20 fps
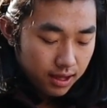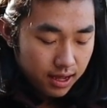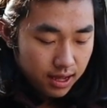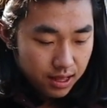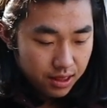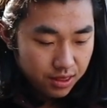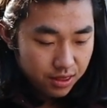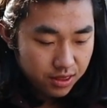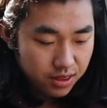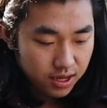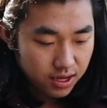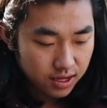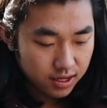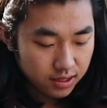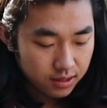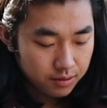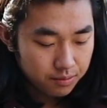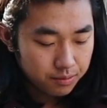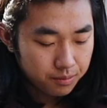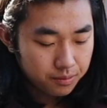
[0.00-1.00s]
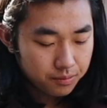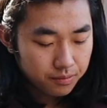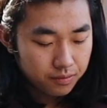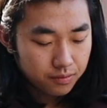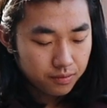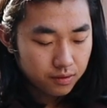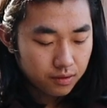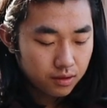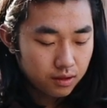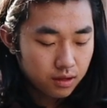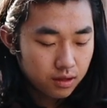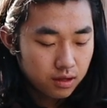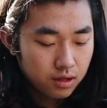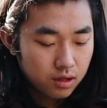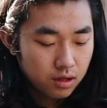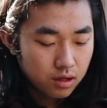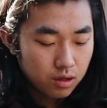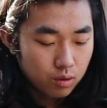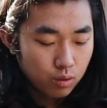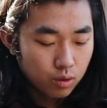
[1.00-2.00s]
and then
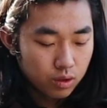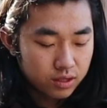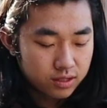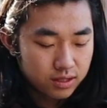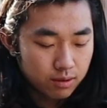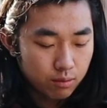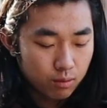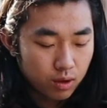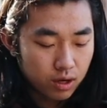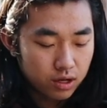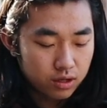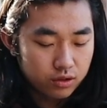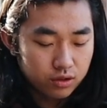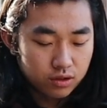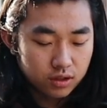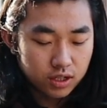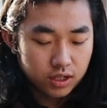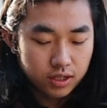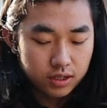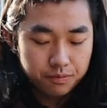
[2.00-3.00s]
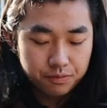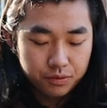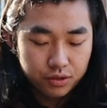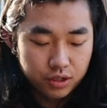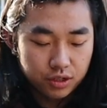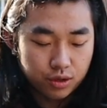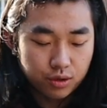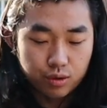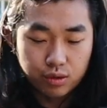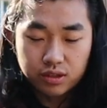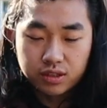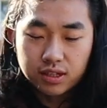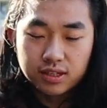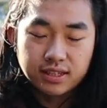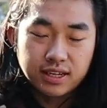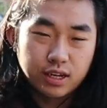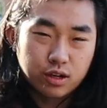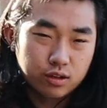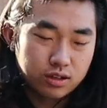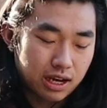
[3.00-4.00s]
with some water in your lid, you're going to
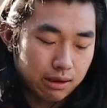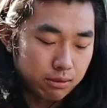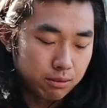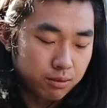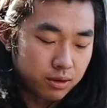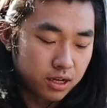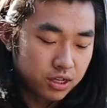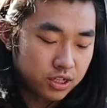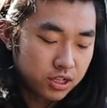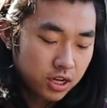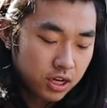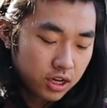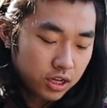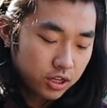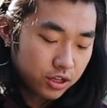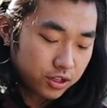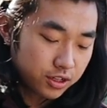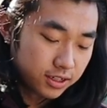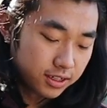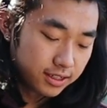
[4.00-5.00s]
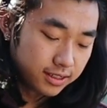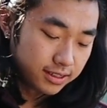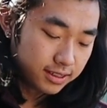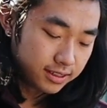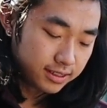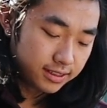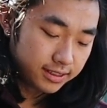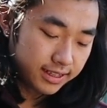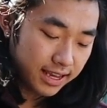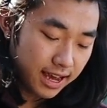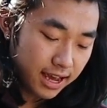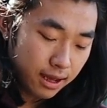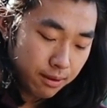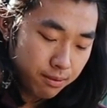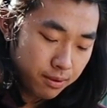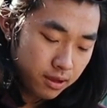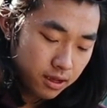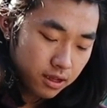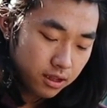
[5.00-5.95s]
take your Dapper brush, you're going to dab